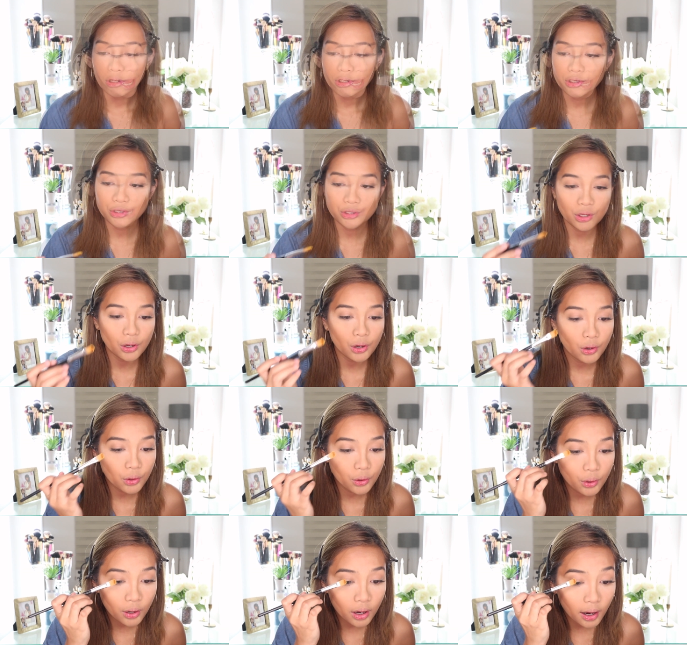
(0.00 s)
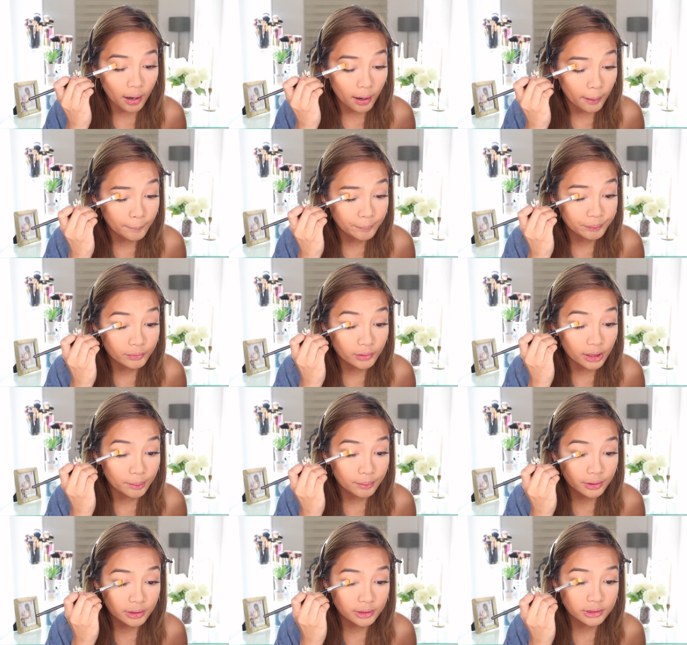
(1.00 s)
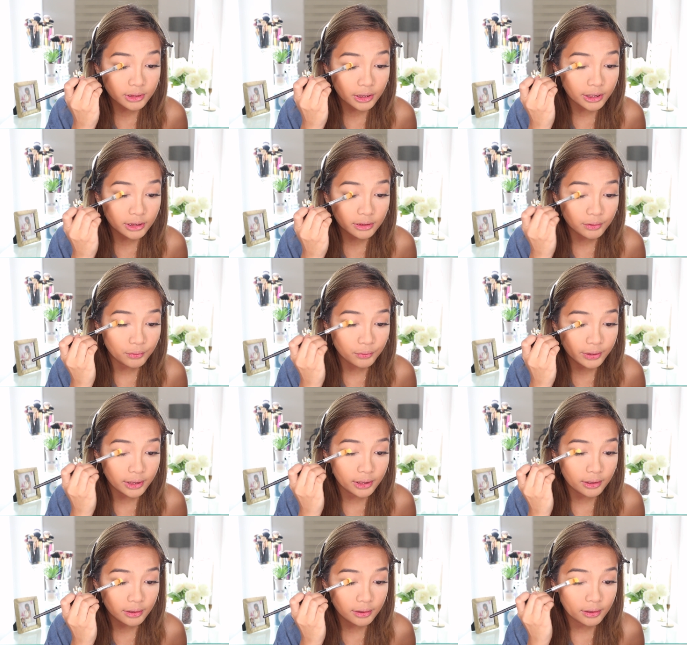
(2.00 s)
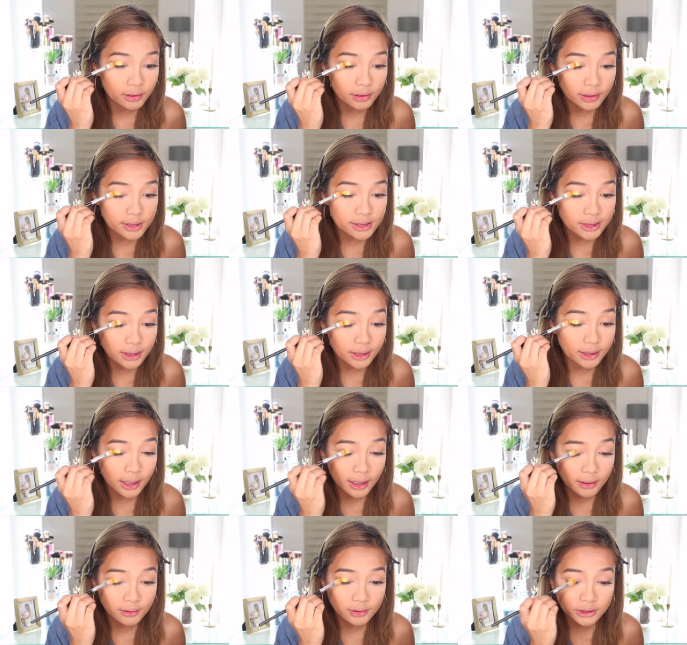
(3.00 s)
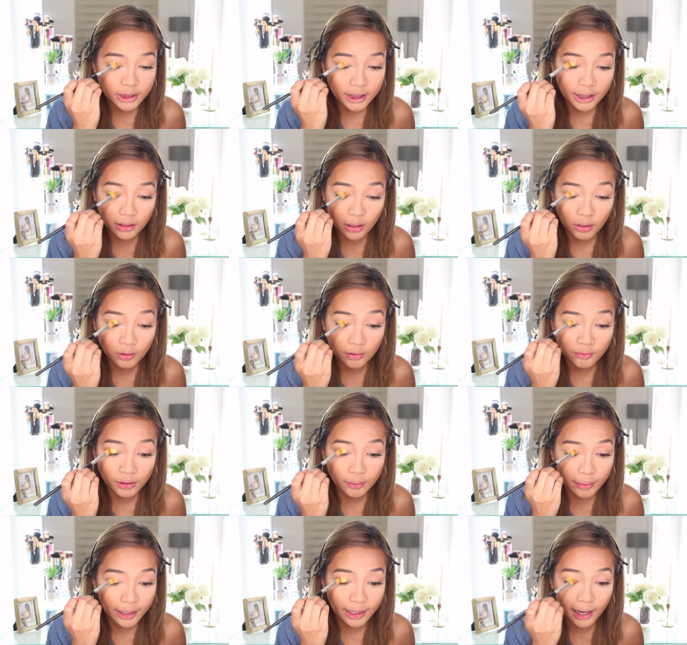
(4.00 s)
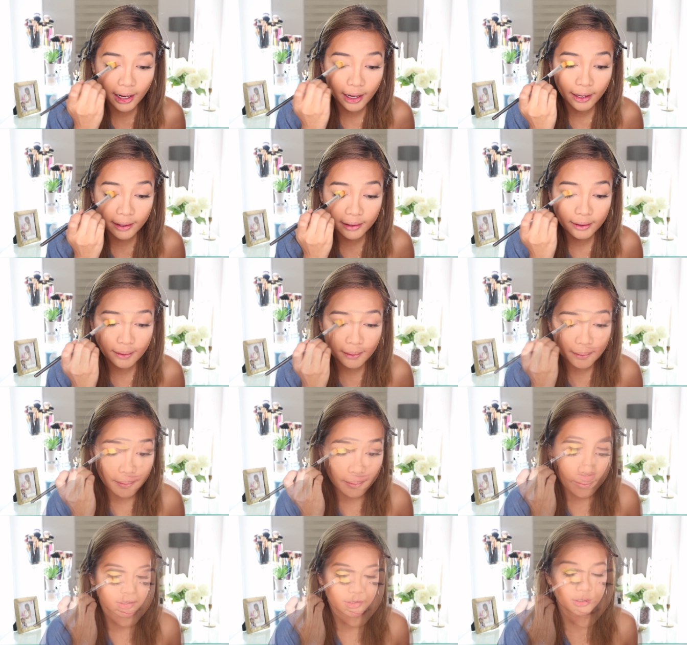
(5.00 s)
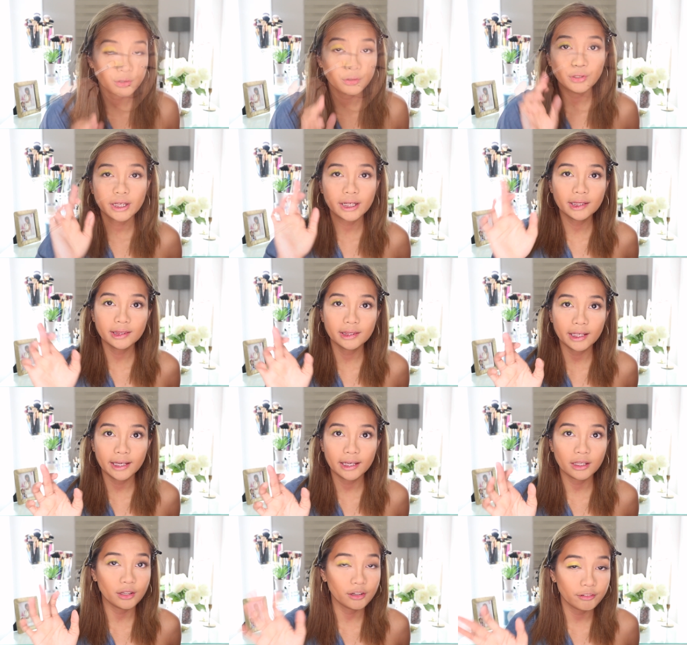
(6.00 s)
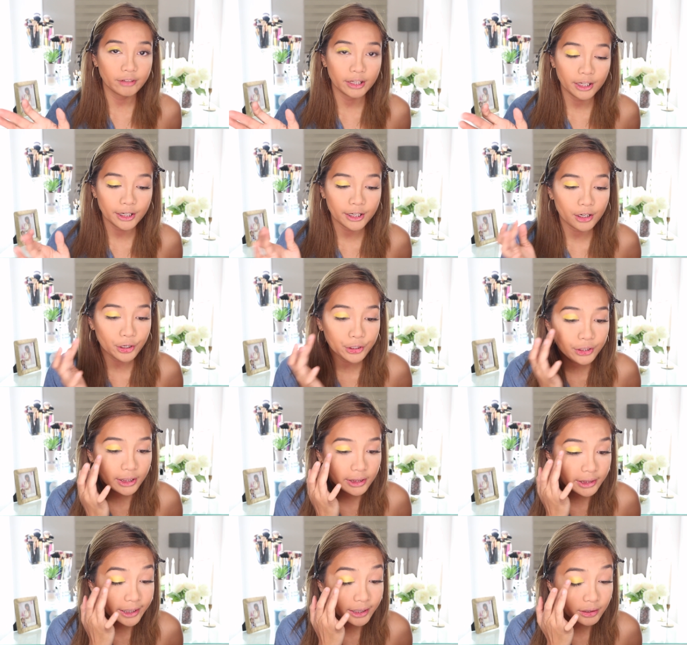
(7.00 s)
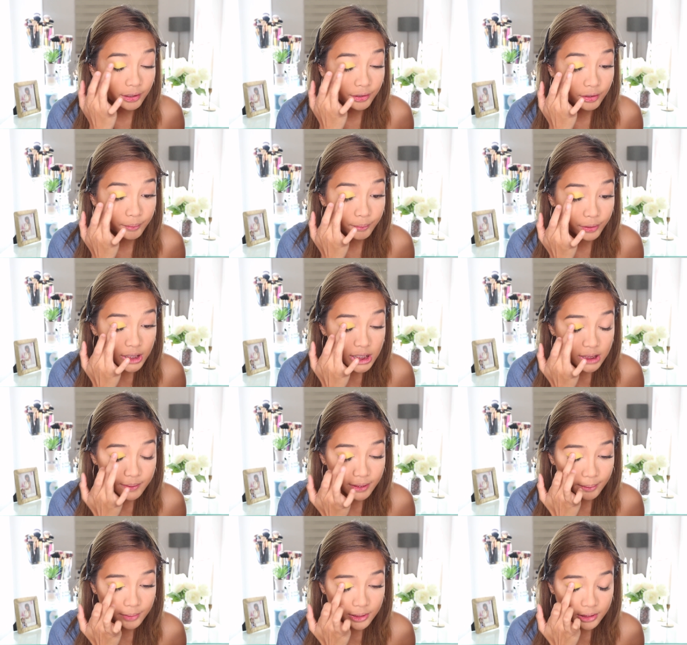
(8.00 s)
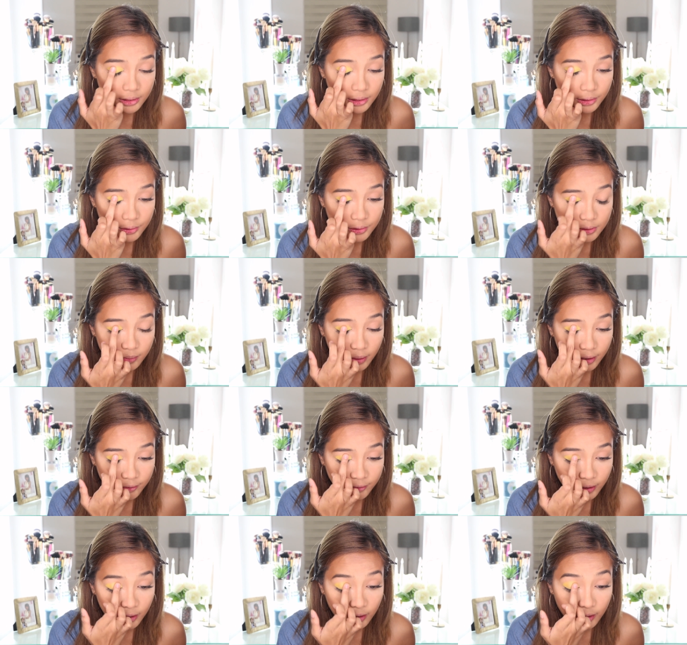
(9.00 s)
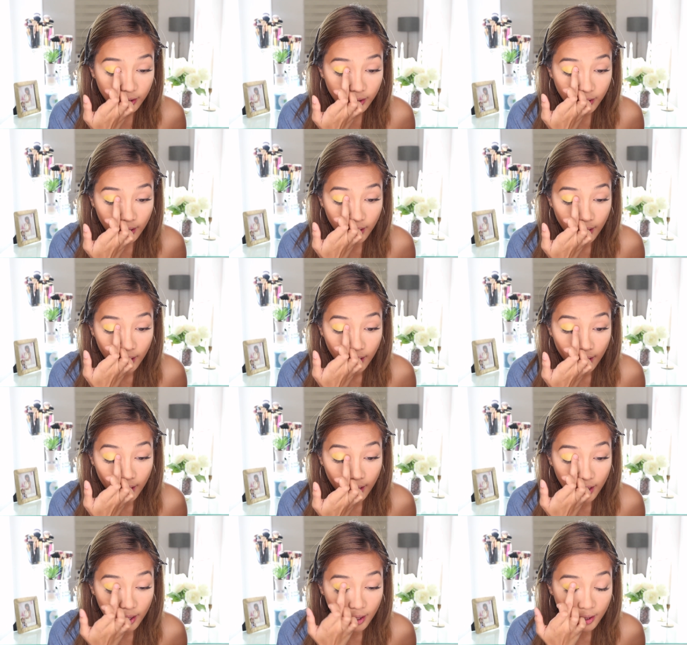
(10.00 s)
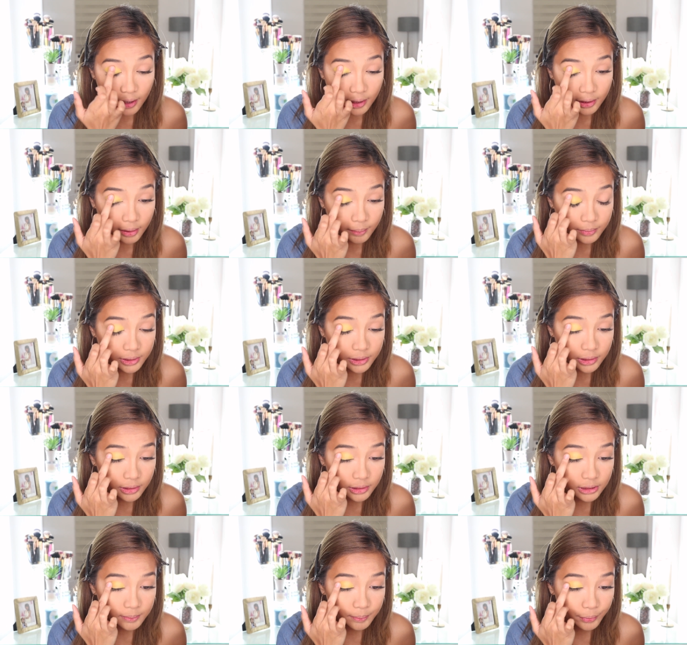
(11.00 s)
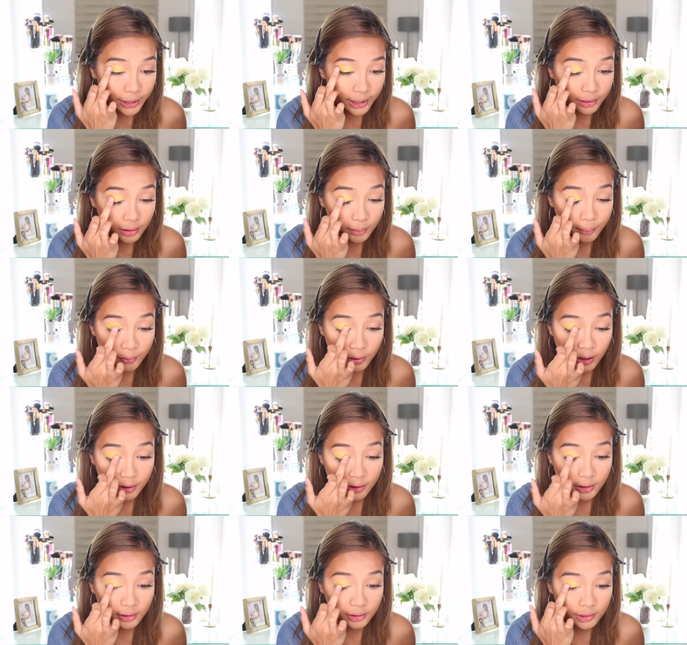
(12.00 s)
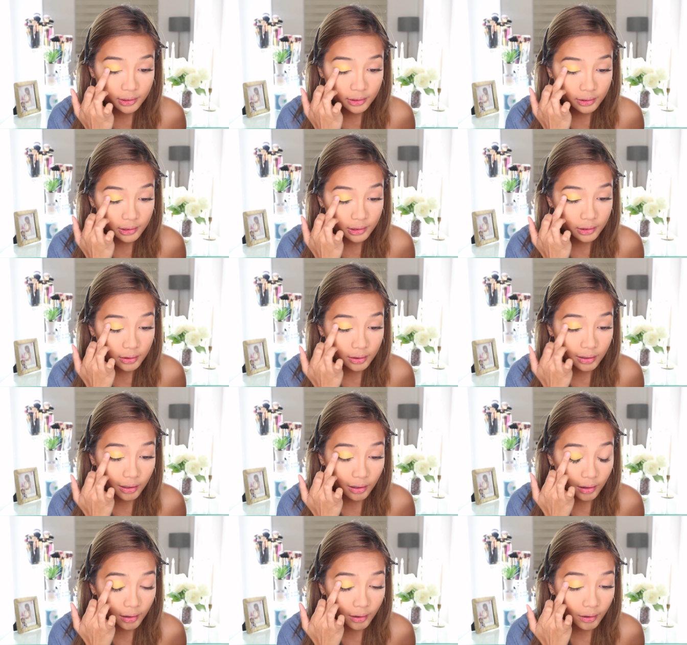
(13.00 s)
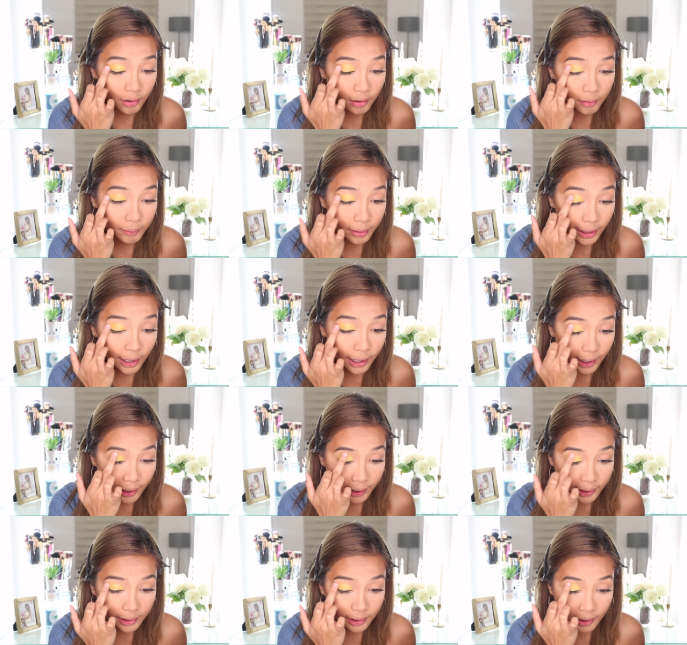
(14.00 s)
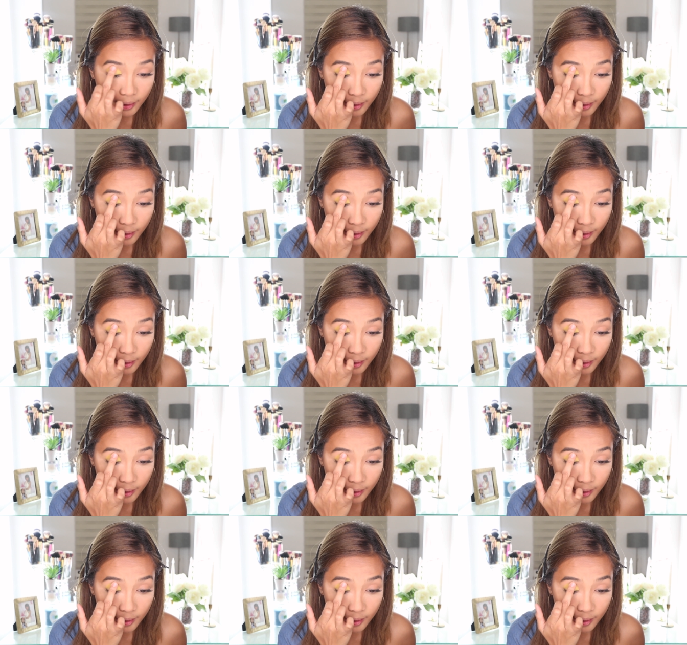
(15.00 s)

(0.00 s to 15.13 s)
So um, I'm going to start with this yellow shade all over my eye. So you can take your finger or you can take another brush but I'm just going to use my finger and I'm just going to spread the product on my eye.